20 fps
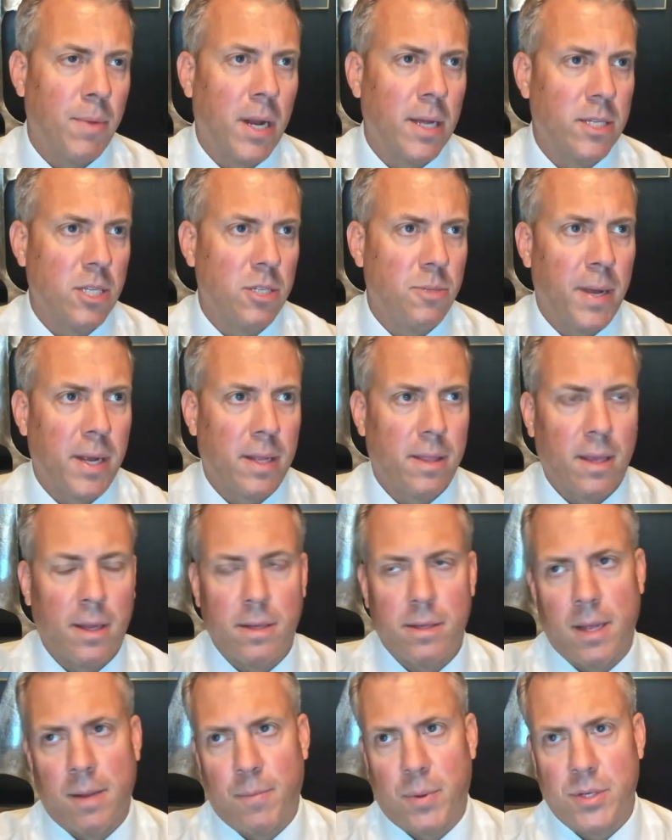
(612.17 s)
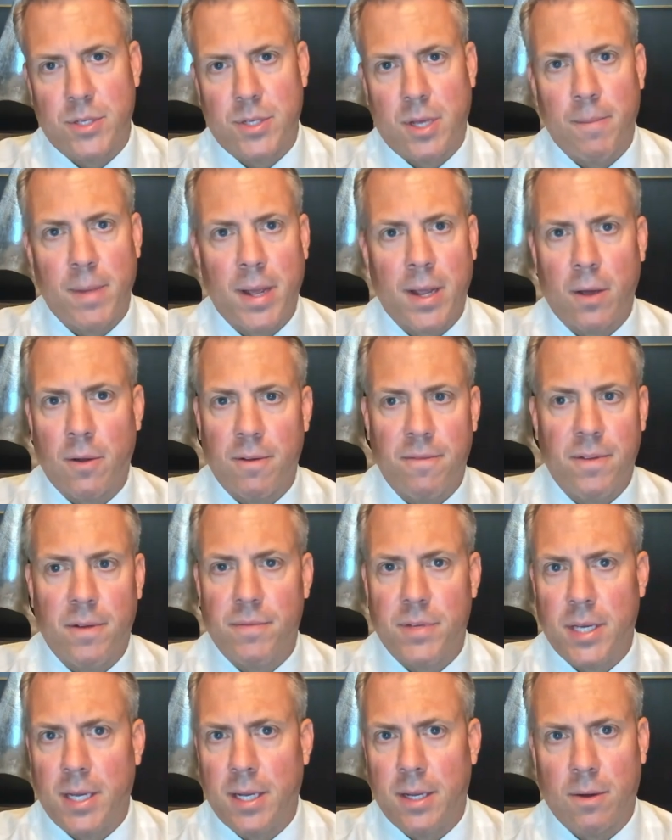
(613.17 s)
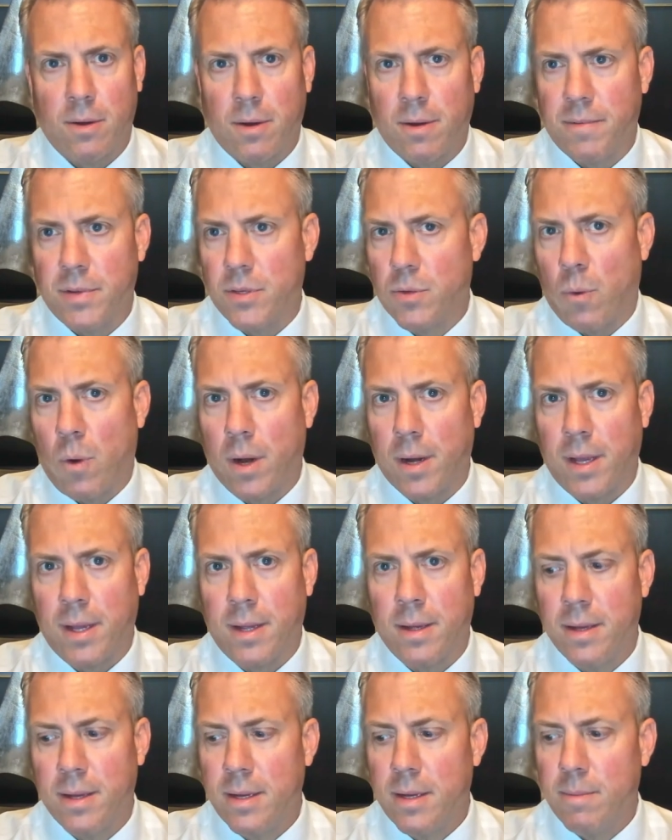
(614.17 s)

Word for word: but I suspect that 10% may go to 15 or even 20